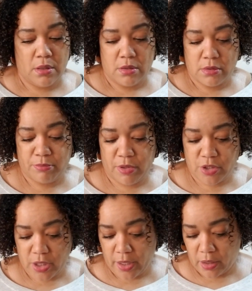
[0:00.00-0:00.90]
It's pretty
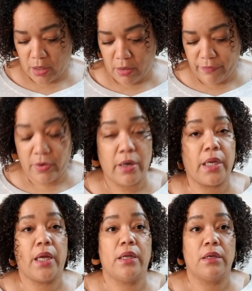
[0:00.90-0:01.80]
shocking how far I
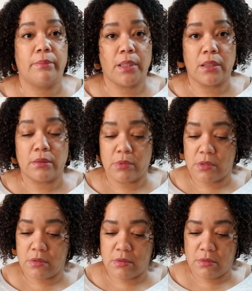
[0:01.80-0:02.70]
got. I mean, I was